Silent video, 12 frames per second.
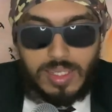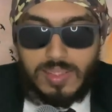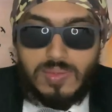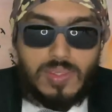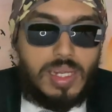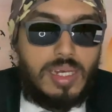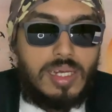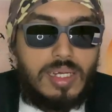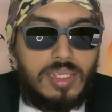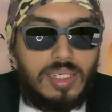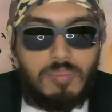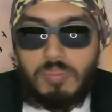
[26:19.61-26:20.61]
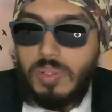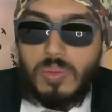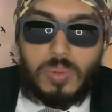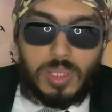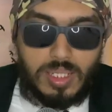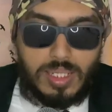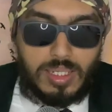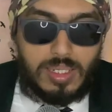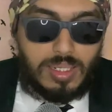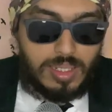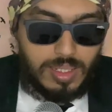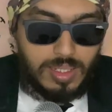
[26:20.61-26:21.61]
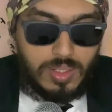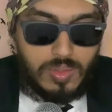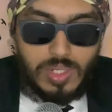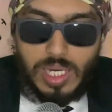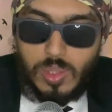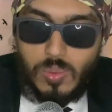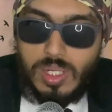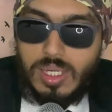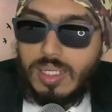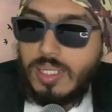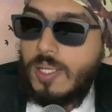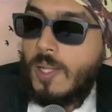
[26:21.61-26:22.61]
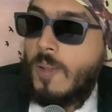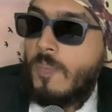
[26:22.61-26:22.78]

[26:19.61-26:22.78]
serenity, beauty, and tranquility